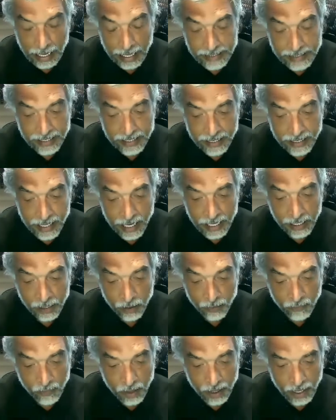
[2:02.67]
As the night
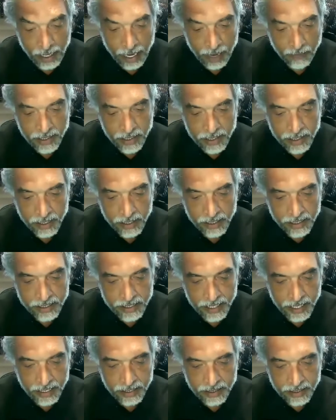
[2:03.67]
of calamity
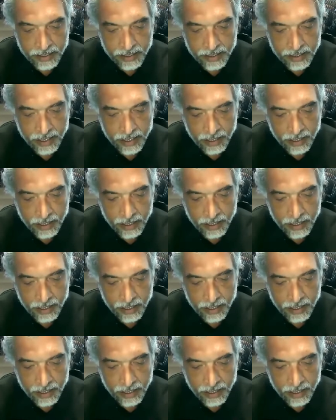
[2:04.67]
descends,